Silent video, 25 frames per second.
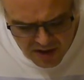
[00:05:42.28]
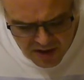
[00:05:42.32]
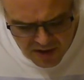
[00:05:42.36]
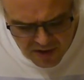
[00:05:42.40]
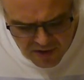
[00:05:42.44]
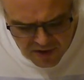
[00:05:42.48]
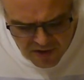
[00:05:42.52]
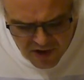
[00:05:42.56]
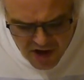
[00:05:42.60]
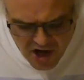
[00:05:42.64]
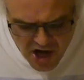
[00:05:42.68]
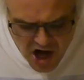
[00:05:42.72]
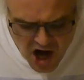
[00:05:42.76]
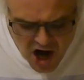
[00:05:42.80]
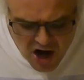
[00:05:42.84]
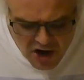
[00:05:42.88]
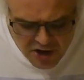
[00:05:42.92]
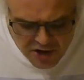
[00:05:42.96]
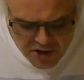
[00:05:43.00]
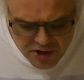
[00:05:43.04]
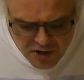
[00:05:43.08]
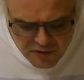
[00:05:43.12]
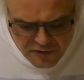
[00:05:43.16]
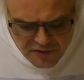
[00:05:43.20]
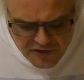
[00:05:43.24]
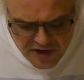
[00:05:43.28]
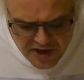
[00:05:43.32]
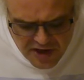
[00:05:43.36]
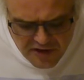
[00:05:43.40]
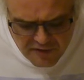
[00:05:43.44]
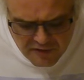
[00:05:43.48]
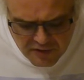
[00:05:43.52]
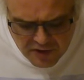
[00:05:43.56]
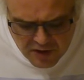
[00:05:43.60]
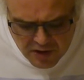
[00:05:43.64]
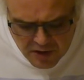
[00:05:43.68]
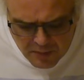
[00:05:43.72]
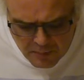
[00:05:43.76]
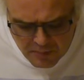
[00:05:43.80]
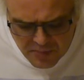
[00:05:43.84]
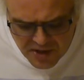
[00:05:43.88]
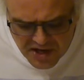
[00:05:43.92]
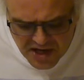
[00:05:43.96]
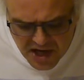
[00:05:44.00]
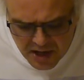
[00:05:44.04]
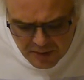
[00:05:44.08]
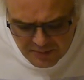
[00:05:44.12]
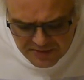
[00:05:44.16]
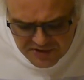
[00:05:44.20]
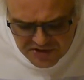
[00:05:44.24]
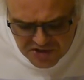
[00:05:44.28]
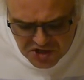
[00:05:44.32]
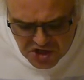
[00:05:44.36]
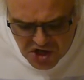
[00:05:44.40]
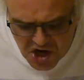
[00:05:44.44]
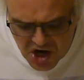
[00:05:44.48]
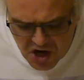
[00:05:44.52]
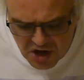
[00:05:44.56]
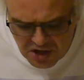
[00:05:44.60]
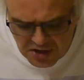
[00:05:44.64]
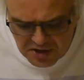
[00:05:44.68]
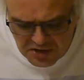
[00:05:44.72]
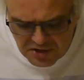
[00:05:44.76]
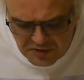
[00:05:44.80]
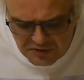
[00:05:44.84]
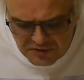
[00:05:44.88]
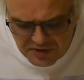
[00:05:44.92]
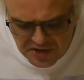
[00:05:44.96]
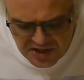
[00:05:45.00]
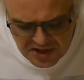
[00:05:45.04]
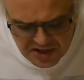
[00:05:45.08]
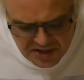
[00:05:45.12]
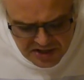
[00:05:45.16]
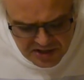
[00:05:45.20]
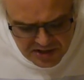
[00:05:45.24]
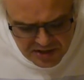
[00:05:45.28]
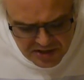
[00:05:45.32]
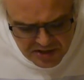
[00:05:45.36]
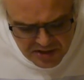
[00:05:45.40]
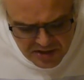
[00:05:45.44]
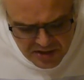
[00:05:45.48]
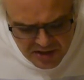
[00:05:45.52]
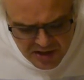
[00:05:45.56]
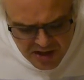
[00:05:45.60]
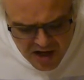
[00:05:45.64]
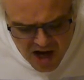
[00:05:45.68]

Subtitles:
The garden of evil becomes the garden of Eden.